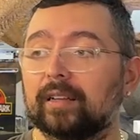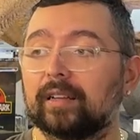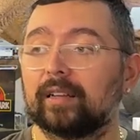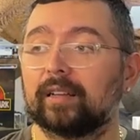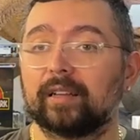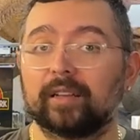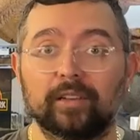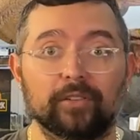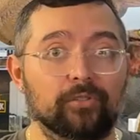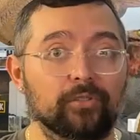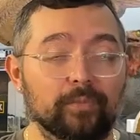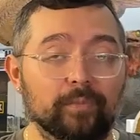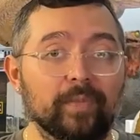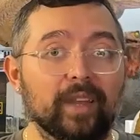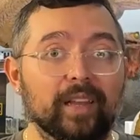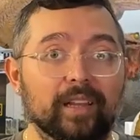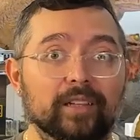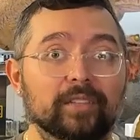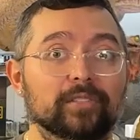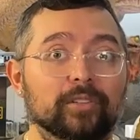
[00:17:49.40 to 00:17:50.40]
He should
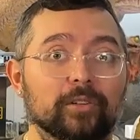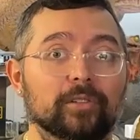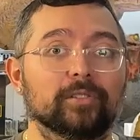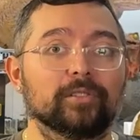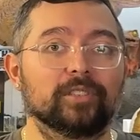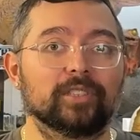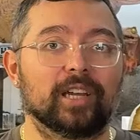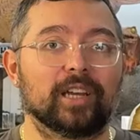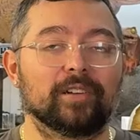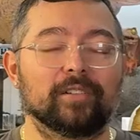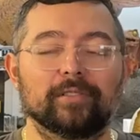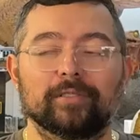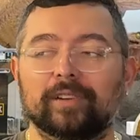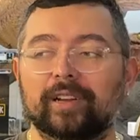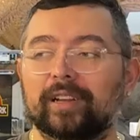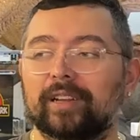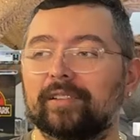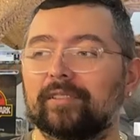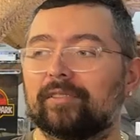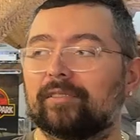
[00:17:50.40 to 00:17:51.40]
make his own channel,
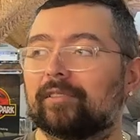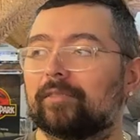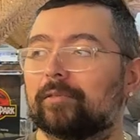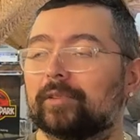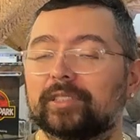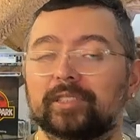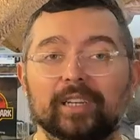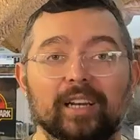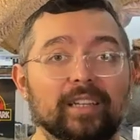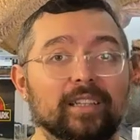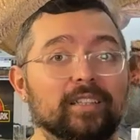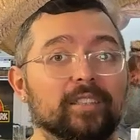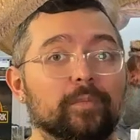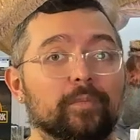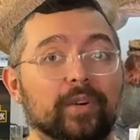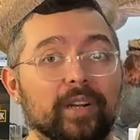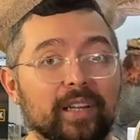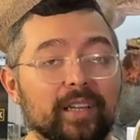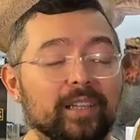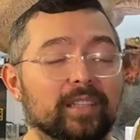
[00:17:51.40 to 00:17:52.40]
right? Or we should at least
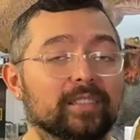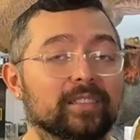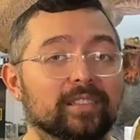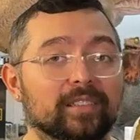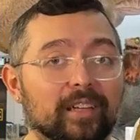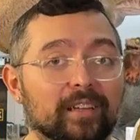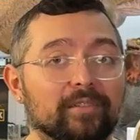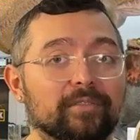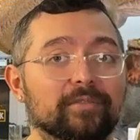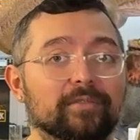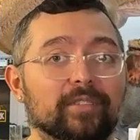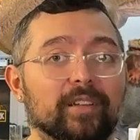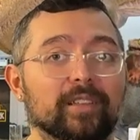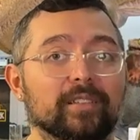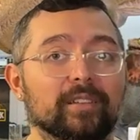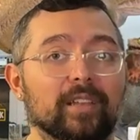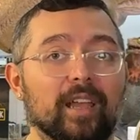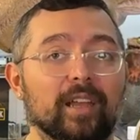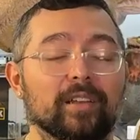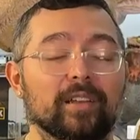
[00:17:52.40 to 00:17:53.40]
bring his stuff
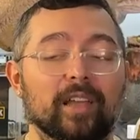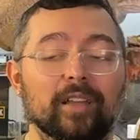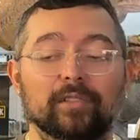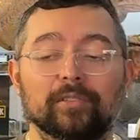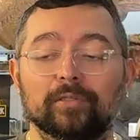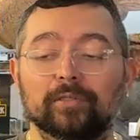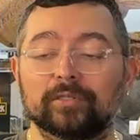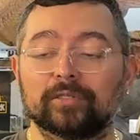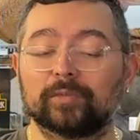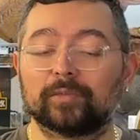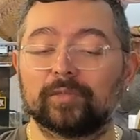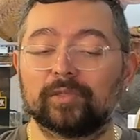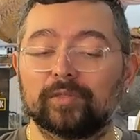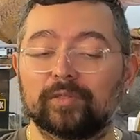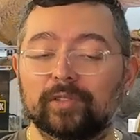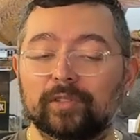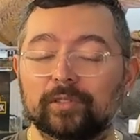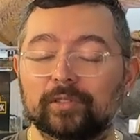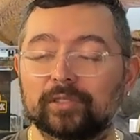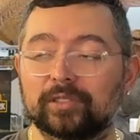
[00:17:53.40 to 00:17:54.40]
and do some
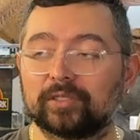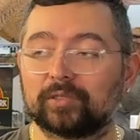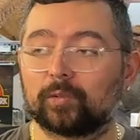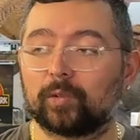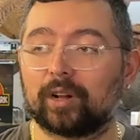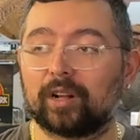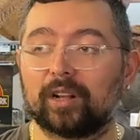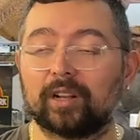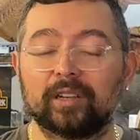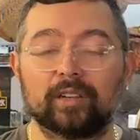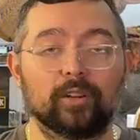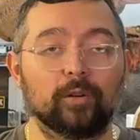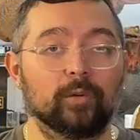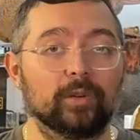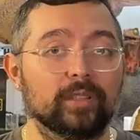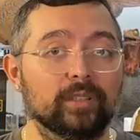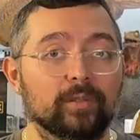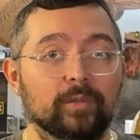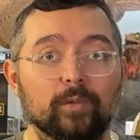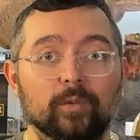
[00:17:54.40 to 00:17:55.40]
reviews as well. I know
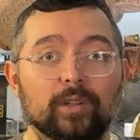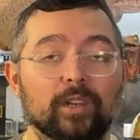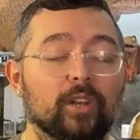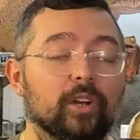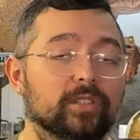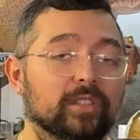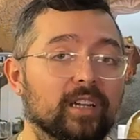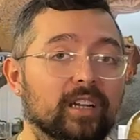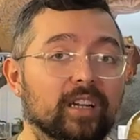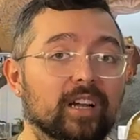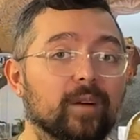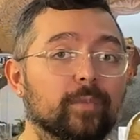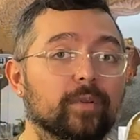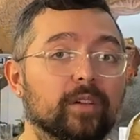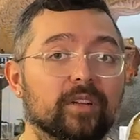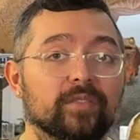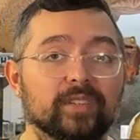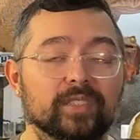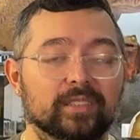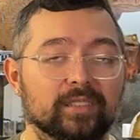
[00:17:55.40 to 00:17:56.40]
we looked at a couple
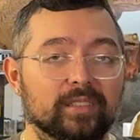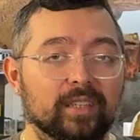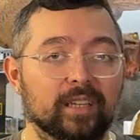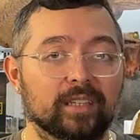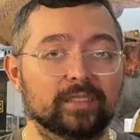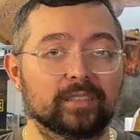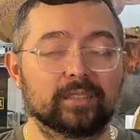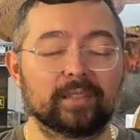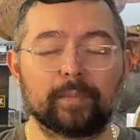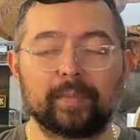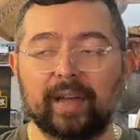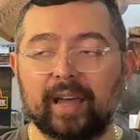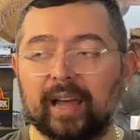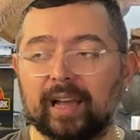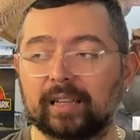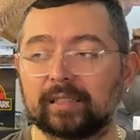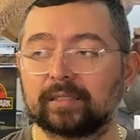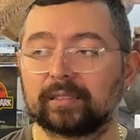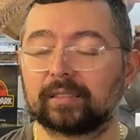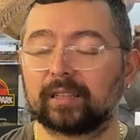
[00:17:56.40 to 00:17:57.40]
of his things in the
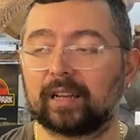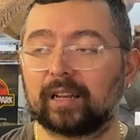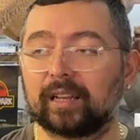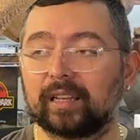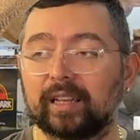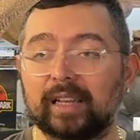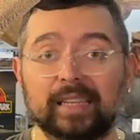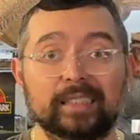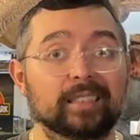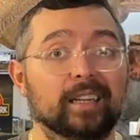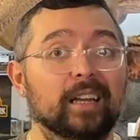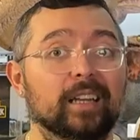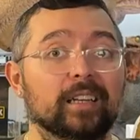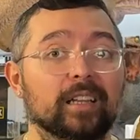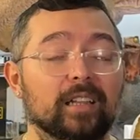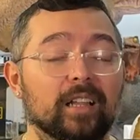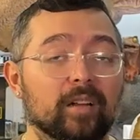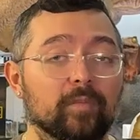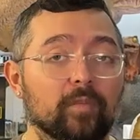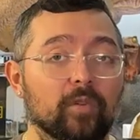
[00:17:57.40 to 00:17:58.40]
past. He has gotten a
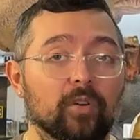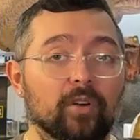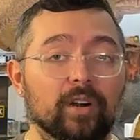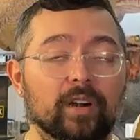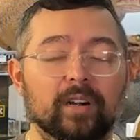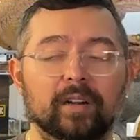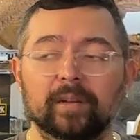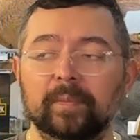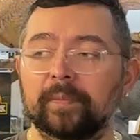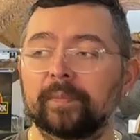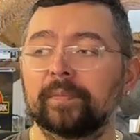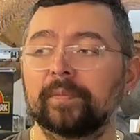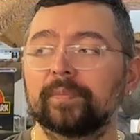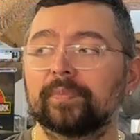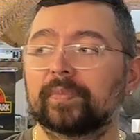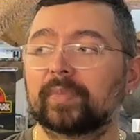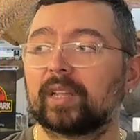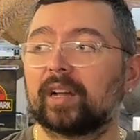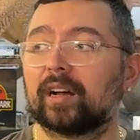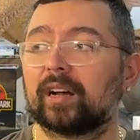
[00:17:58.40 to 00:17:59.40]
lot more
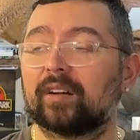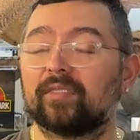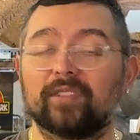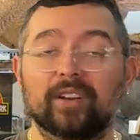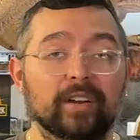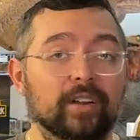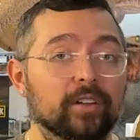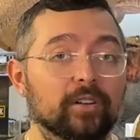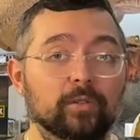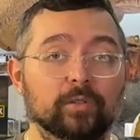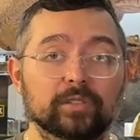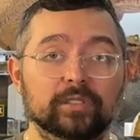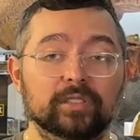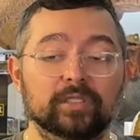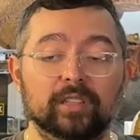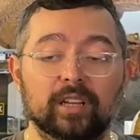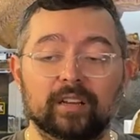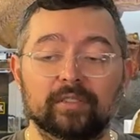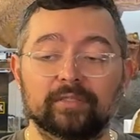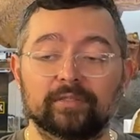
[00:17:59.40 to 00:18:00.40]
very cool
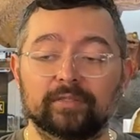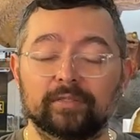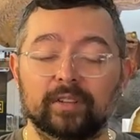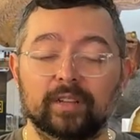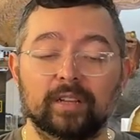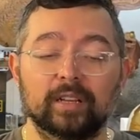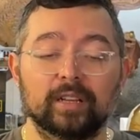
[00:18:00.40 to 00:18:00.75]
stuff.